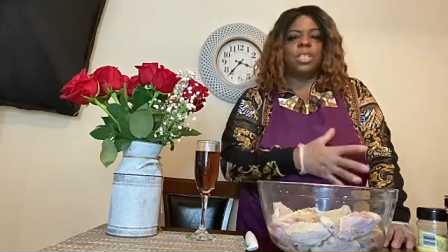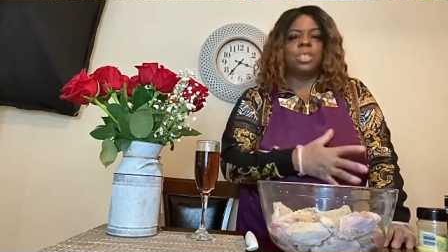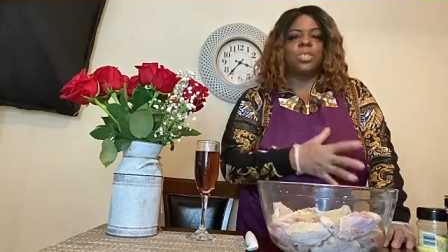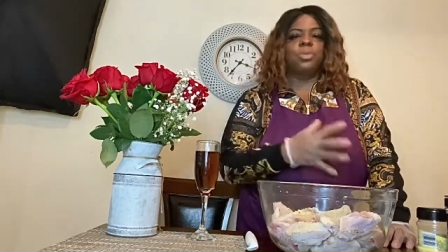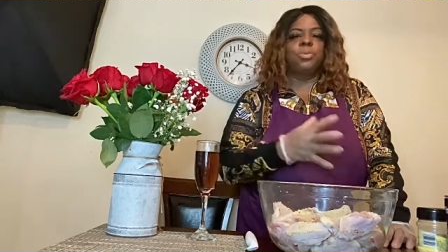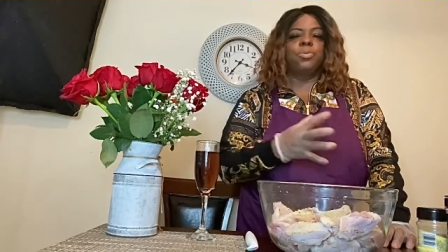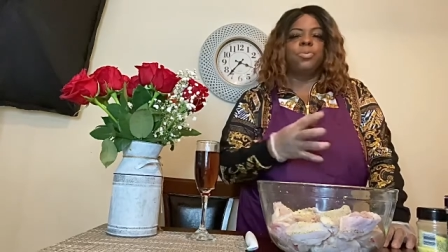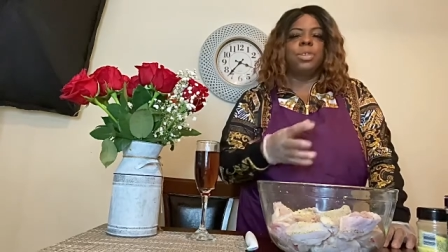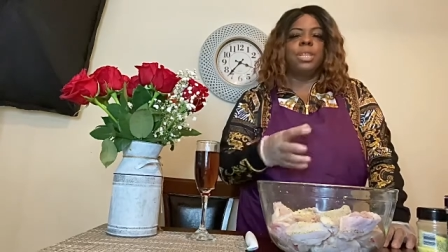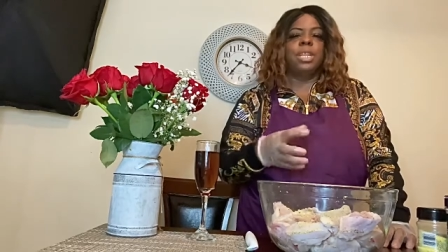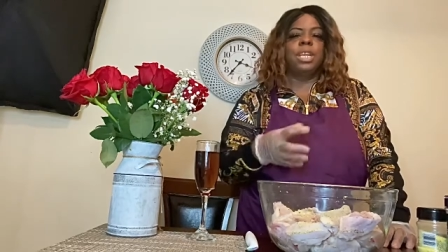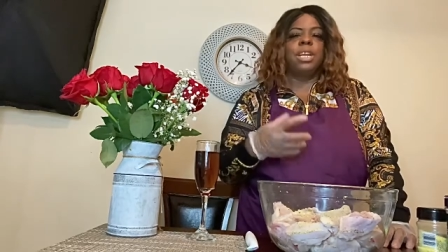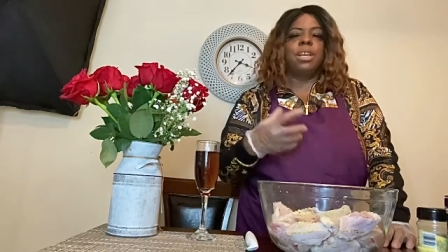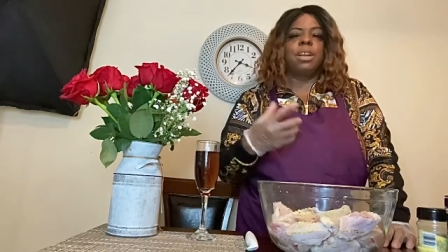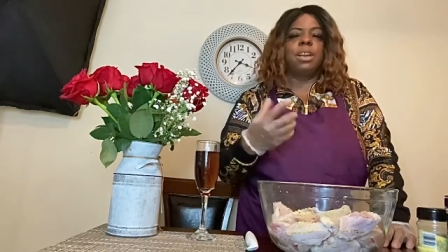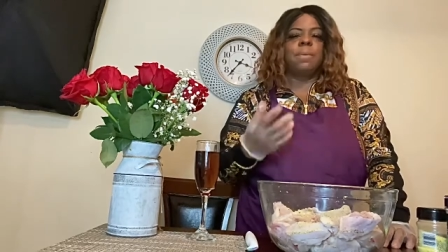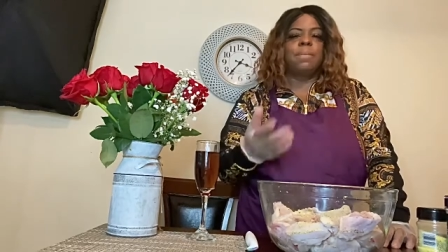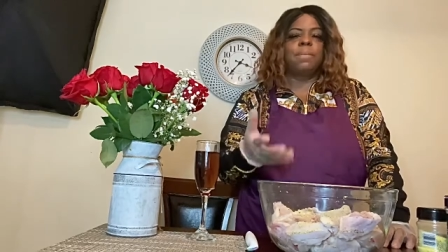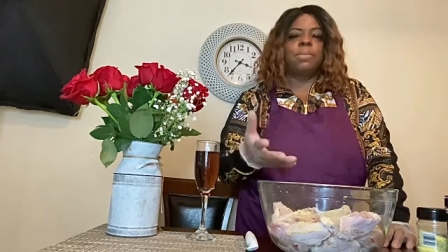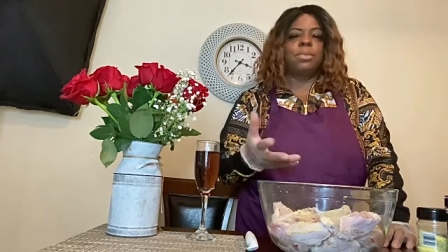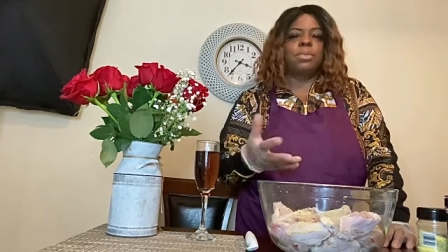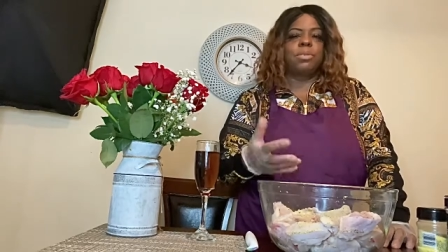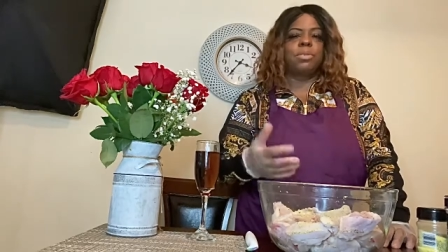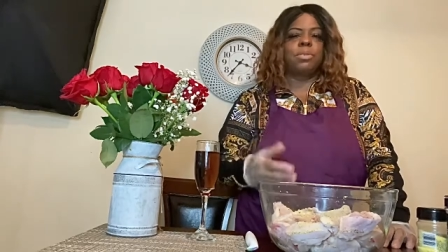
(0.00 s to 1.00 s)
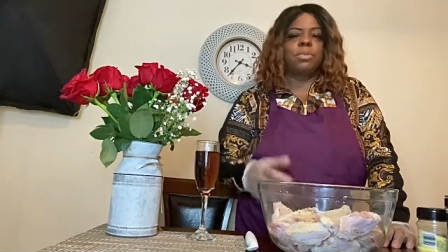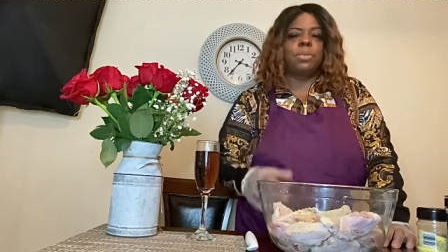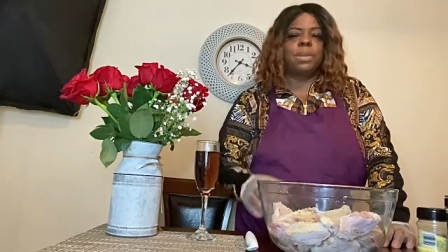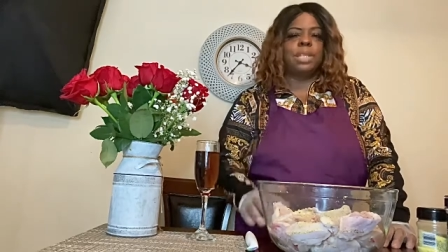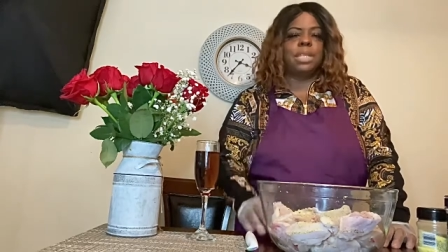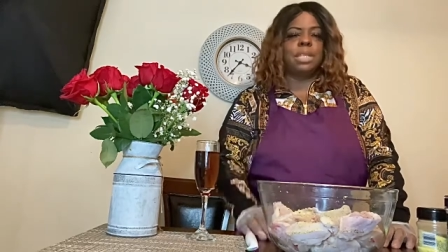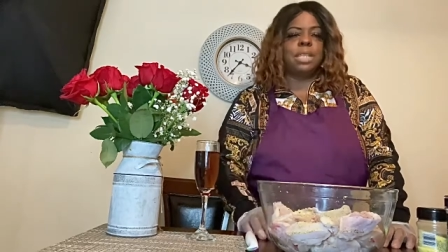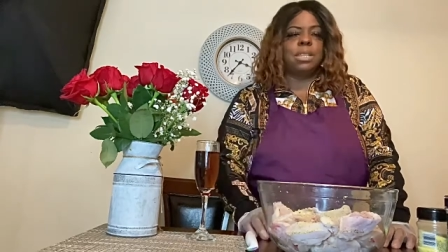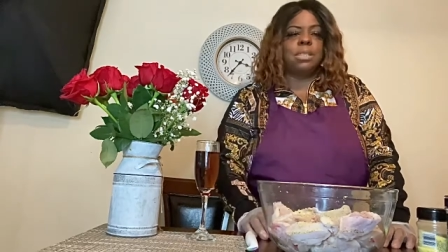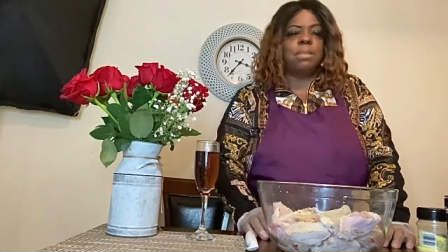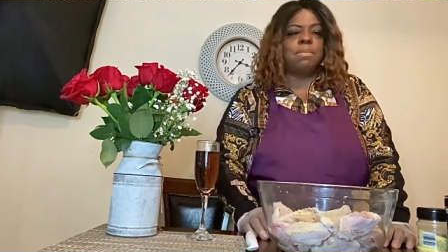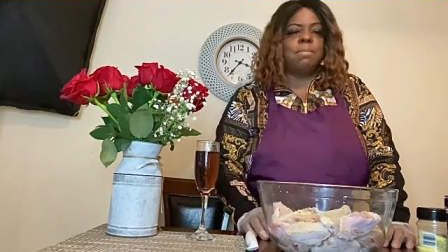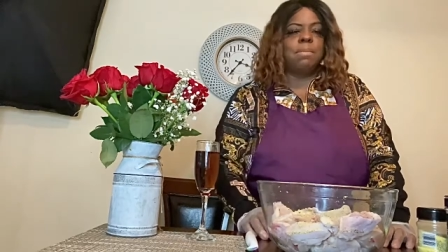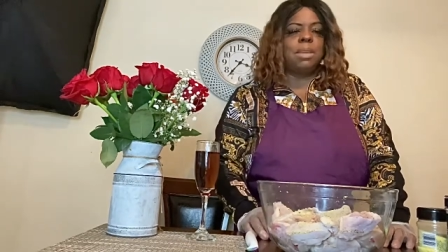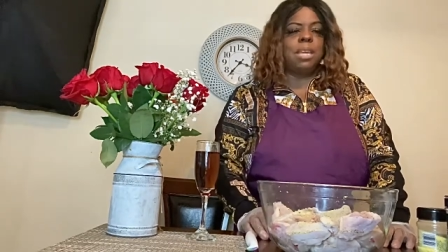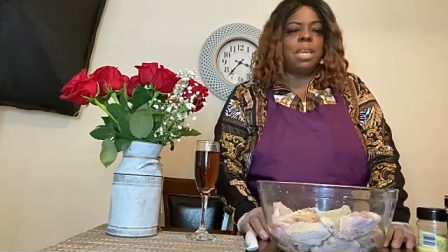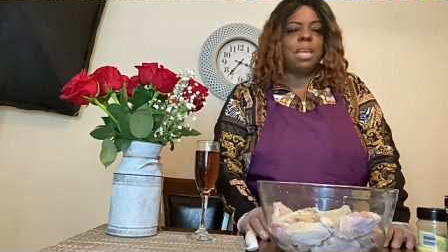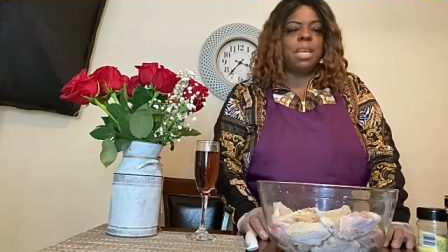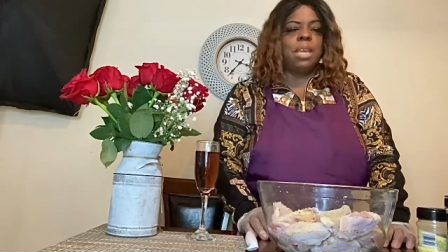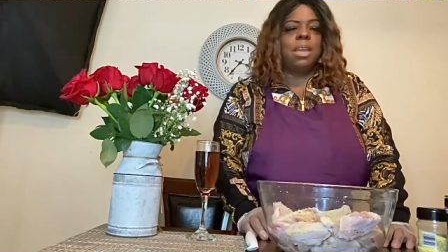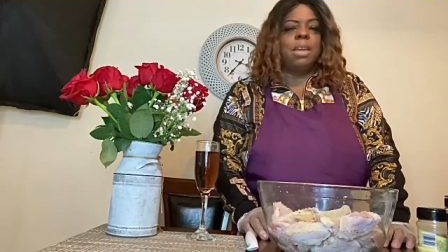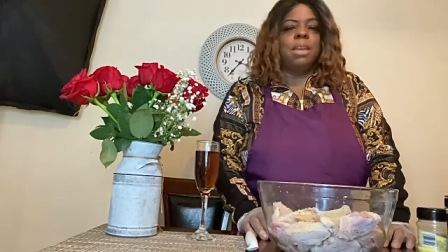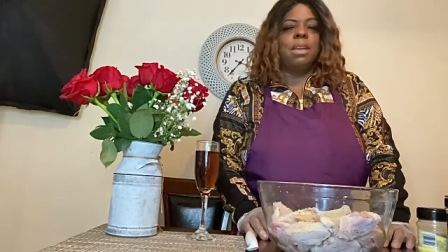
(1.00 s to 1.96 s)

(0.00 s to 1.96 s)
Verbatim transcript: to really come through into the meat